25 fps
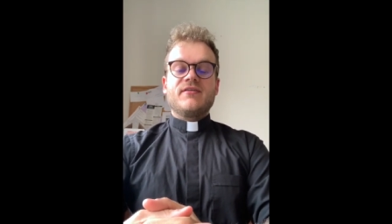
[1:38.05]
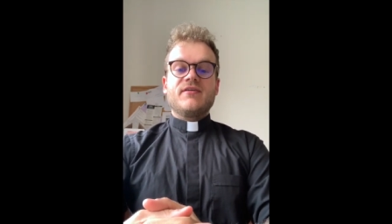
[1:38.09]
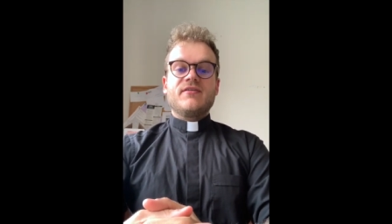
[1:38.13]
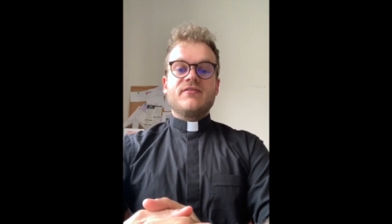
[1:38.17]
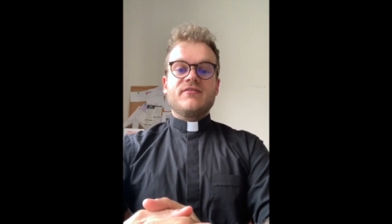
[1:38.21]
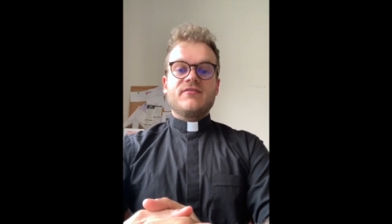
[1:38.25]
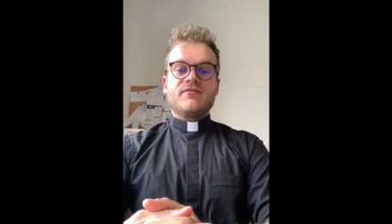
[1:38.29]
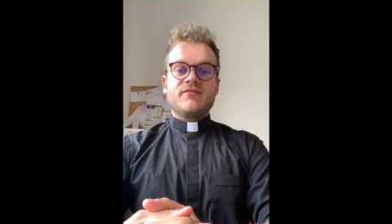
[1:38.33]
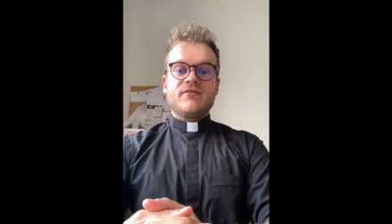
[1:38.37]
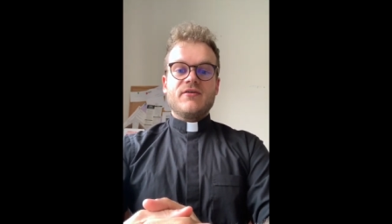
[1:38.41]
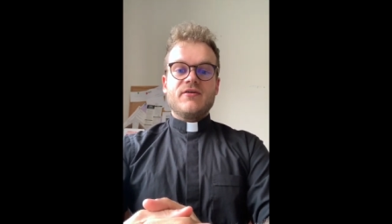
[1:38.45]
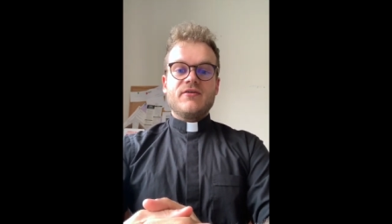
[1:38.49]
is
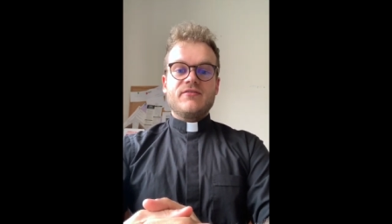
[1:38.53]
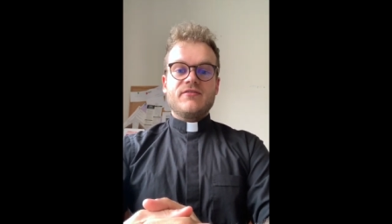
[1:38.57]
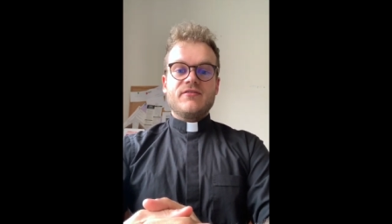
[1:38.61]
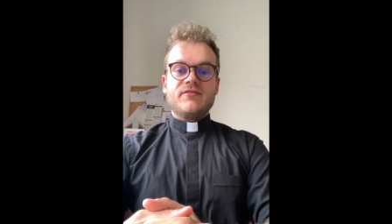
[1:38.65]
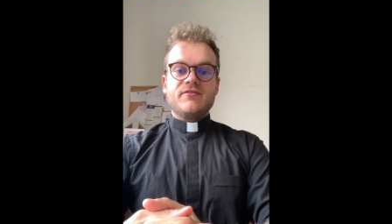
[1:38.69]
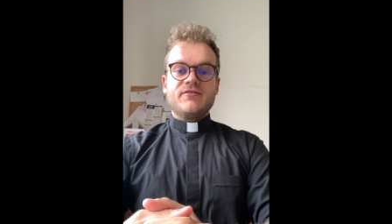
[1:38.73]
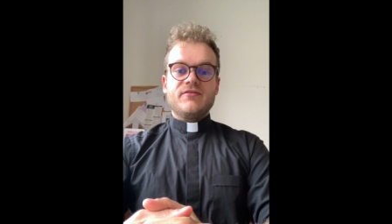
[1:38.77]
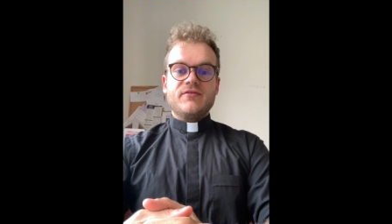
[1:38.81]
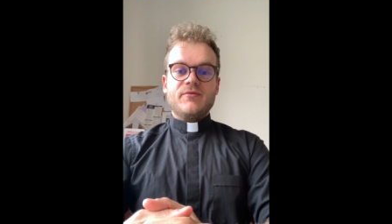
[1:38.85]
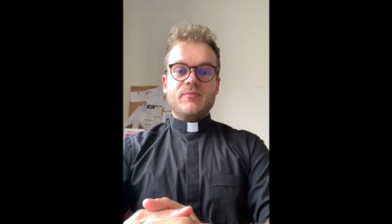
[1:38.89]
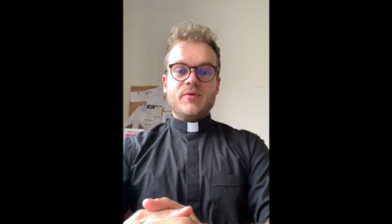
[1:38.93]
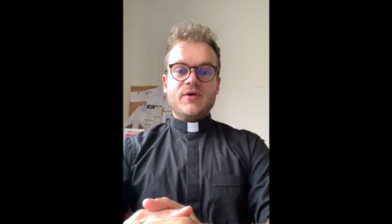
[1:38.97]
certain
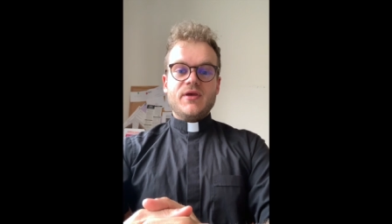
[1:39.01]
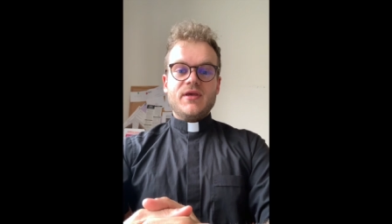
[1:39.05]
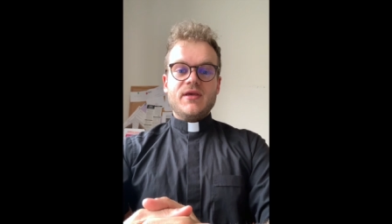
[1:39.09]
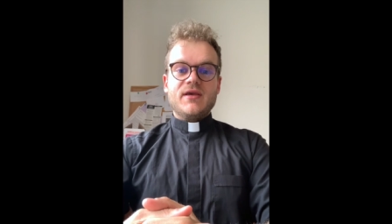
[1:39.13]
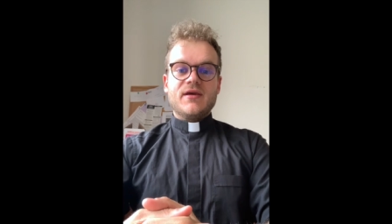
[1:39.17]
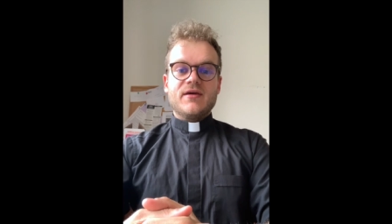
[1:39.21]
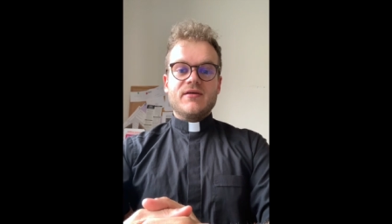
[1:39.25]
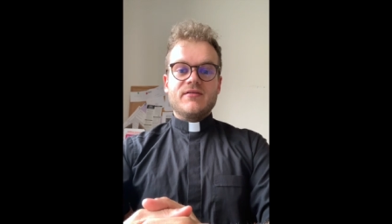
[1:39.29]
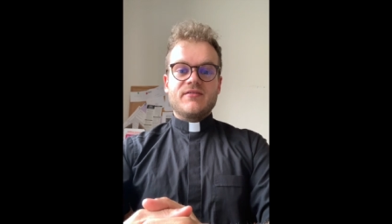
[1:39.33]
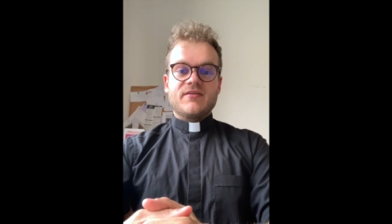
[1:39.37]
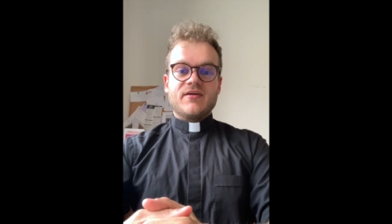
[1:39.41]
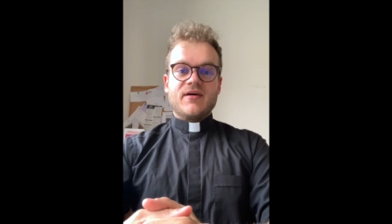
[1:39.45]
to be
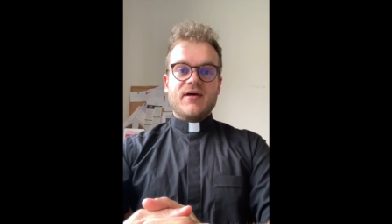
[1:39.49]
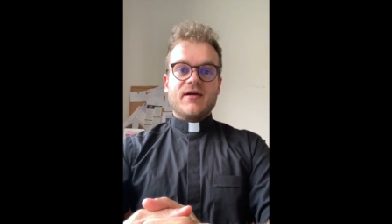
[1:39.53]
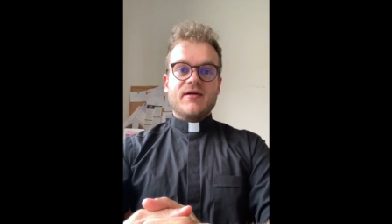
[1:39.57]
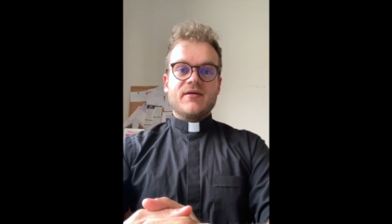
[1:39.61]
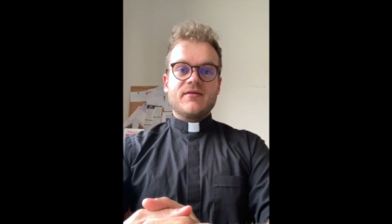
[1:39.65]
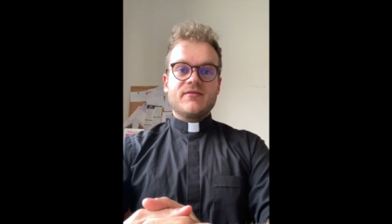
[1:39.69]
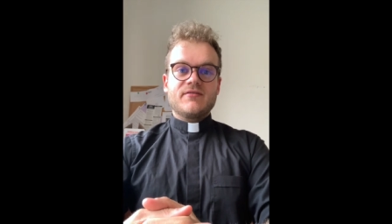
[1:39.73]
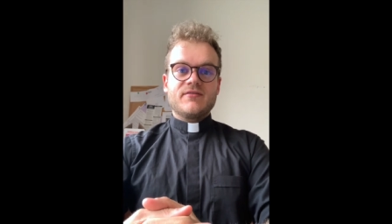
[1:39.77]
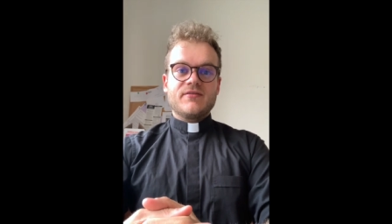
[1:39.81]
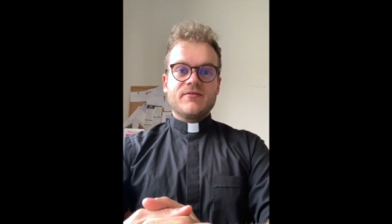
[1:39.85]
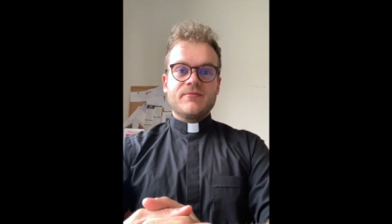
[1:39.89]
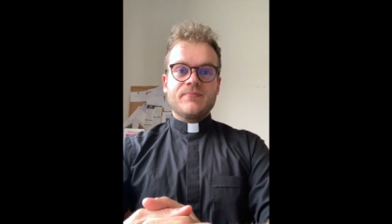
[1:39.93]

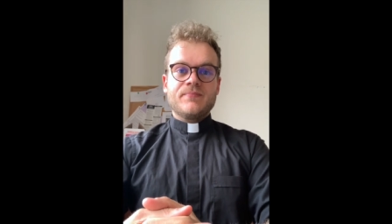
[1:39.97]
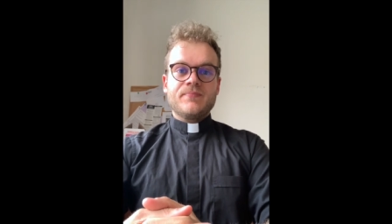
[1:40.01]
attacked.